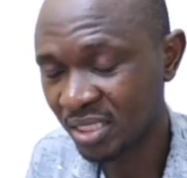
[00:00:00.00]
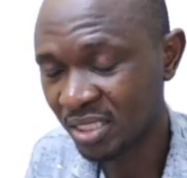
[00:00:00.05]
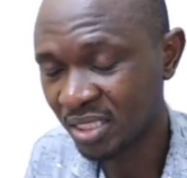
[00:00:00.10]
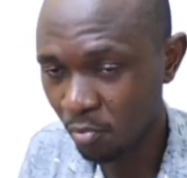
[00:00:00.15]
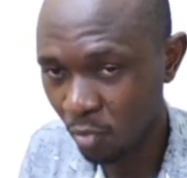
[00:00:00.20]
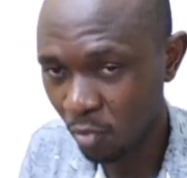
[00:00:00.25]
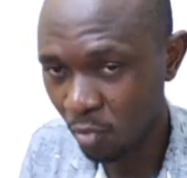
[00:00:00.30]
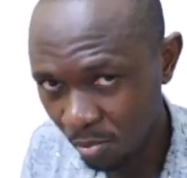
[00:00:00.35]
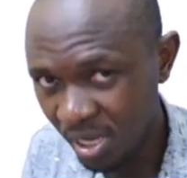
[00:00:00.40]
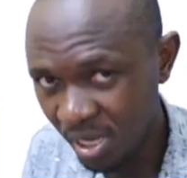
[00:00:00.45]
The
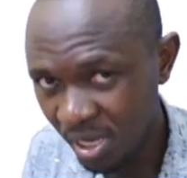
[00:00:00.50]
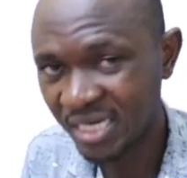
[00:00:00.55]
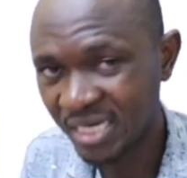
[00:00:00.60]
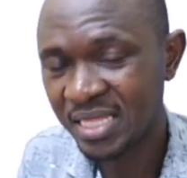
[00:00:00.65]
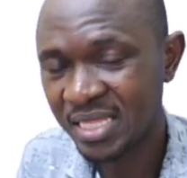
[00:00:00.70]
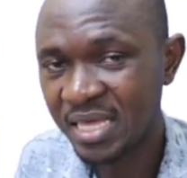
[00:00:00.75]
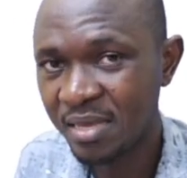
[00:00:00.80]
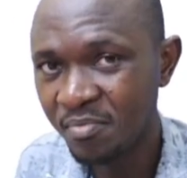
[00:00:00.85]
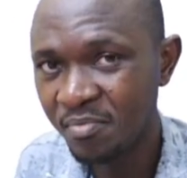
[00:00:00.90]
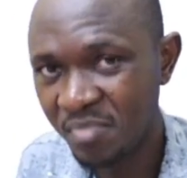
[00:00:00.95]

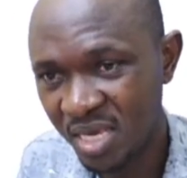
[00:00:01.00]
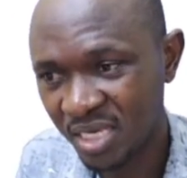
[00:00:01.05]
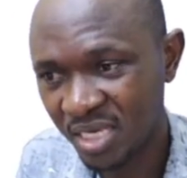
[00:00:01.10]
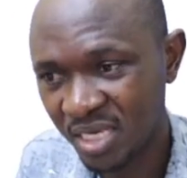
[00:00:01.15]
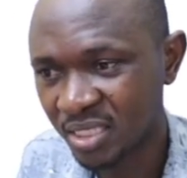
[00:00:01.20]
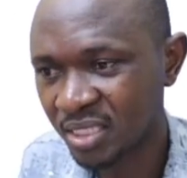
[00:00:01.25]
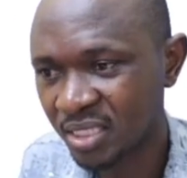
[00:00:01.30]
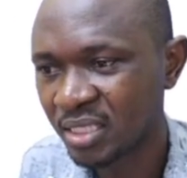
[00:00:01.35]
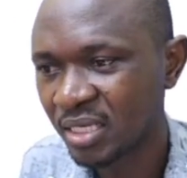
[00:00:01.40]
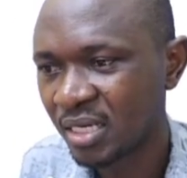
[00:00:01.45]
moment they
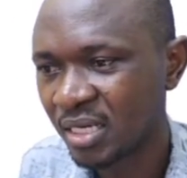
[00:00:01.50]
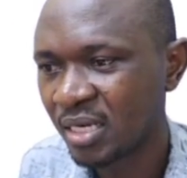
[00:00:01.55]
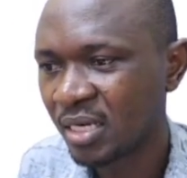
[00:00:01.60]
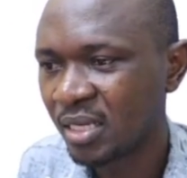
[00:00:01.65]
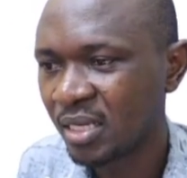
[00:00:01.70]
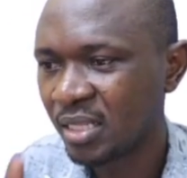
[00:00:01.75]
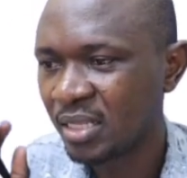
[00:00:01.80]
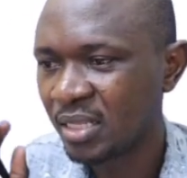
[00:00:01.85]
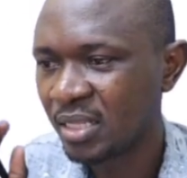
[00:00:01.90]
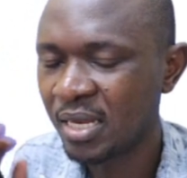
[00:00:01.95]
mix,
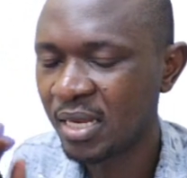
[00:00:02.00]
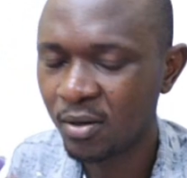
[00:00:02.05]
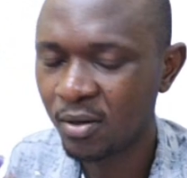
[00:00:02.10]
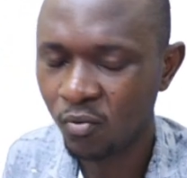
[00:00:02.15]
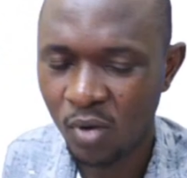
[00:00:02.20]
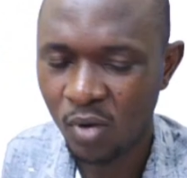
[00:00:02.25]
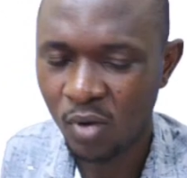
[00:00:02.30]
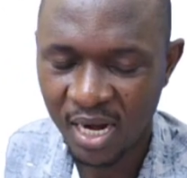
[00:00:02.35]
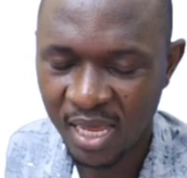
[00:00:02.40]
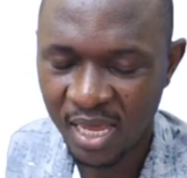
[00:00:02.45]

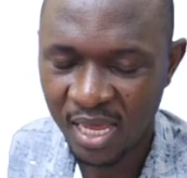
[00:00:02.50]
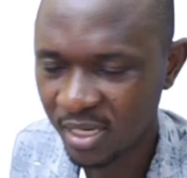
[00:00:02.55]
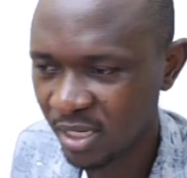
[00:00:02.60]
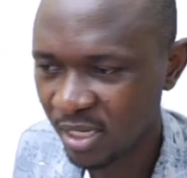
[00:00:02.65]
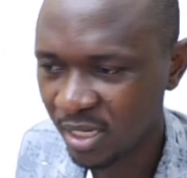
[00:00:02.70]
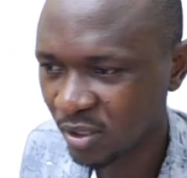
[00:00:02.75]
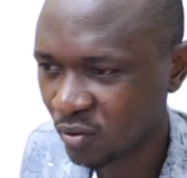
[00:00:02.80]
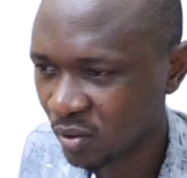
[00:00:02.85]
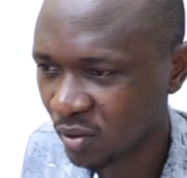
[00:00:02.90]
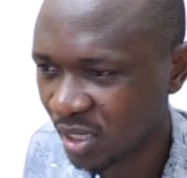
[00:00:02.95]
then we are
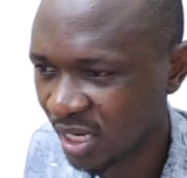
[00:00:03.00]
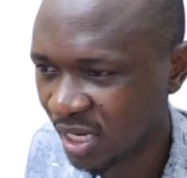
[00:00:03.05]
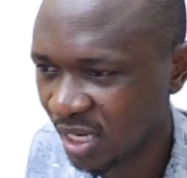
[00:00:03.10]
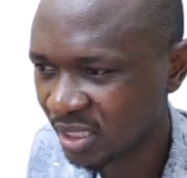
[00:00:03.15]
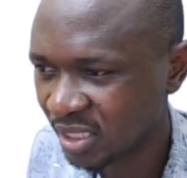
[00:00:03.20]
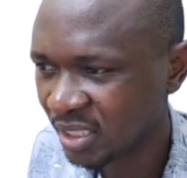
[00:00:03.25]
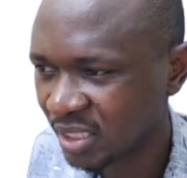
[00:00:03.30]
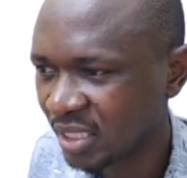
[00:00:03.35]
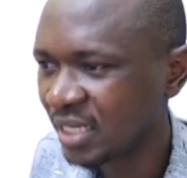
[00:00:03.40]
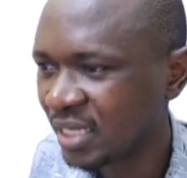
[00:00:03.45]
likely to
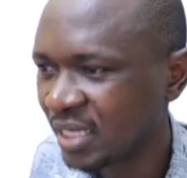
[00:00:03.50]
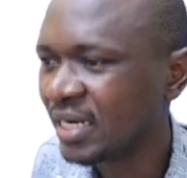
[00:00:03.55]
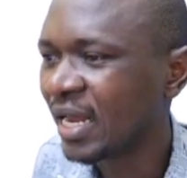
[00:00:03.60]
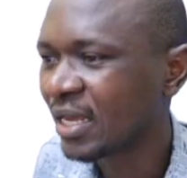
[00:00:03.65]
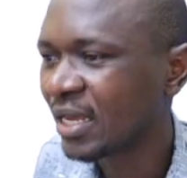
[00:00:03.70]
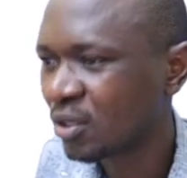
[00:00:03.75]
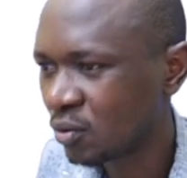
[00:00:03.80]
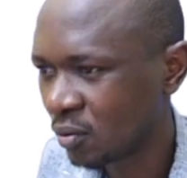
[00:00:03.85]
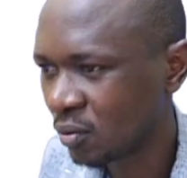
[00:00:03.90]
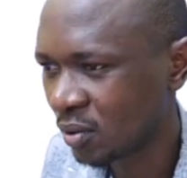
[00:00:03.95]
get
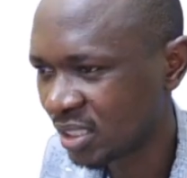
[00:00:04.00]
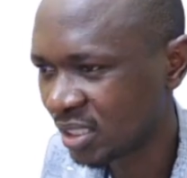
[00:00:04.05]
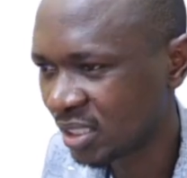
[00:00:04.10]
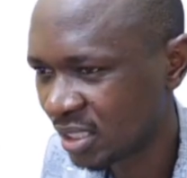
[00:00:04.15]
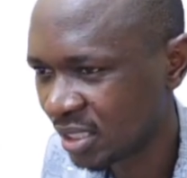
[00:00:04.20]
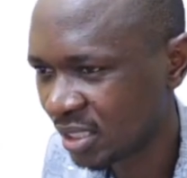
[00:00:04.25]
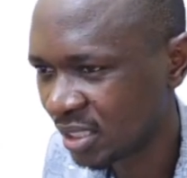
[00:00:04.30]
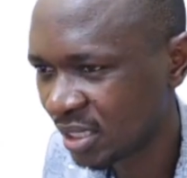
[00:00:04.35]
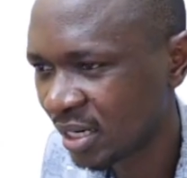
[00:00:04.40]
inaccurate